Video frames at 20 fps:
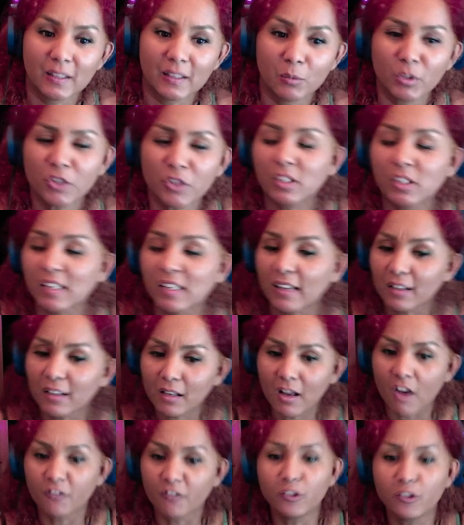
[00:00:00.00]
When you send
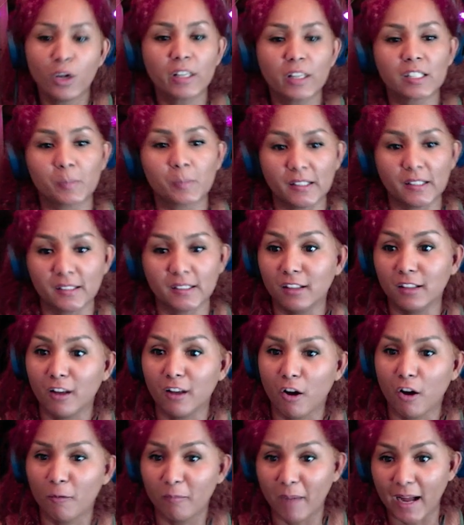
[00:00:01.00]
love, not expecting
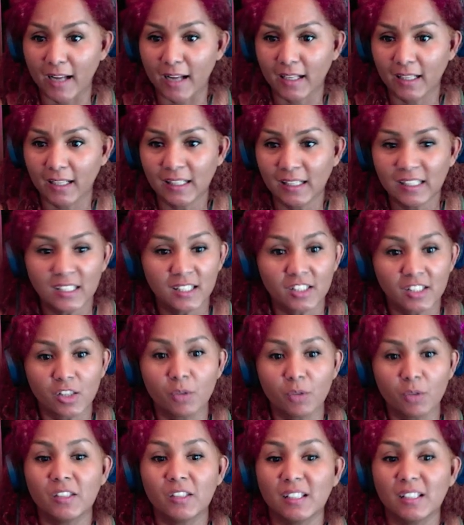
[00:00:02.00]
love back. So
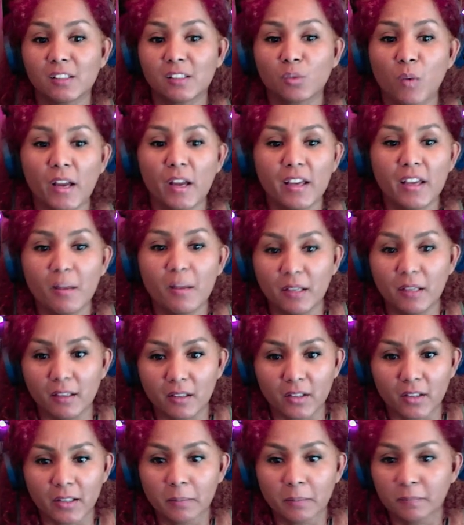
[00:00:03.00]
this is why I'm
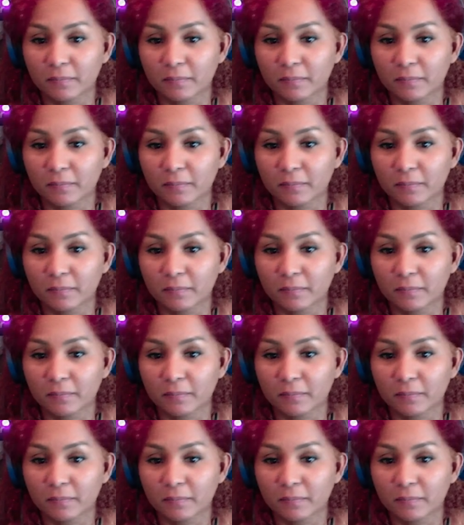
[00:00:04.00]
here.